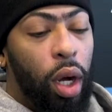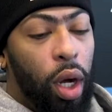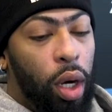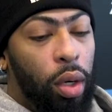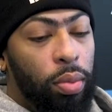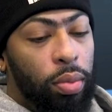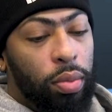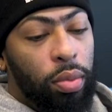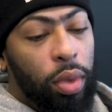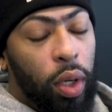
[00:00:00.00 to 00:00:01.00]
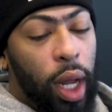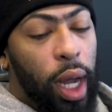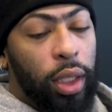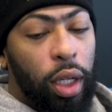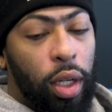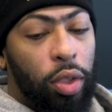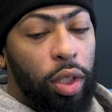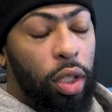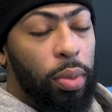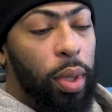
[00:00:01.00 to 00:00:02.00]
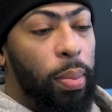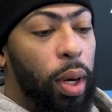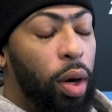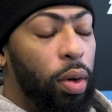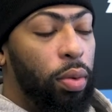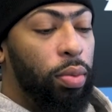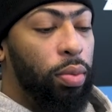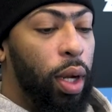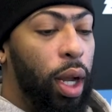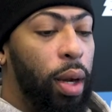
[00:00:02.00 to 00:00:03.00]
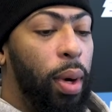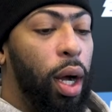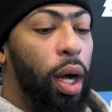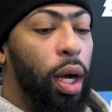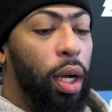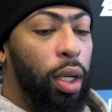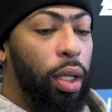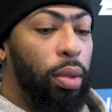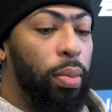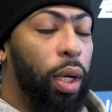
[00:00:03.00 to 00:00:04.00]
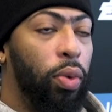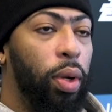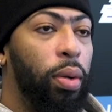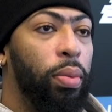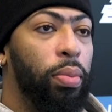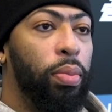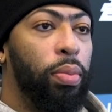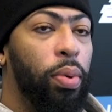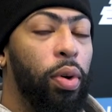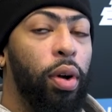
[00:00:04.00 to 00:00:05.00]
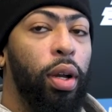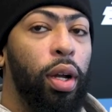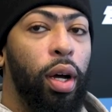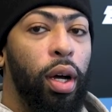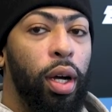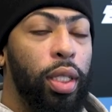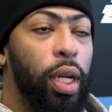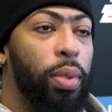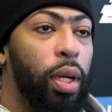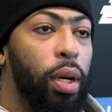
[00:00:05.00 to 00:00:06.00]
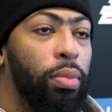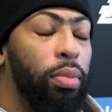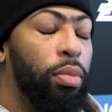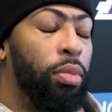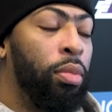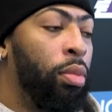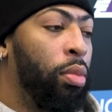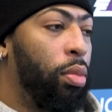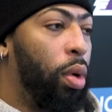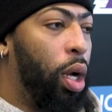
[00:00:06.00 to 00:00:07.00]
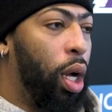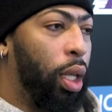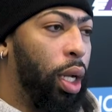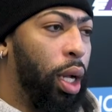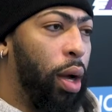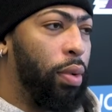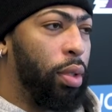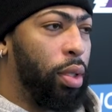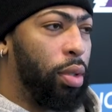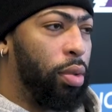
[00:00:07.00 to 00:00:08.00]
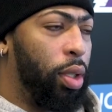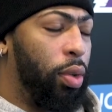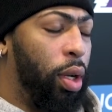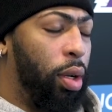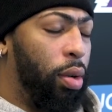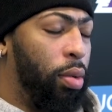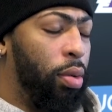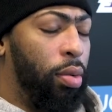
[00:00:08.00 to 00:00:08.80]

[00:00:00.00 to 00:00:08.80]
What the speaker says: You know, last year, coach talked to me about getting my 3-point attempts up. I think I was shooting,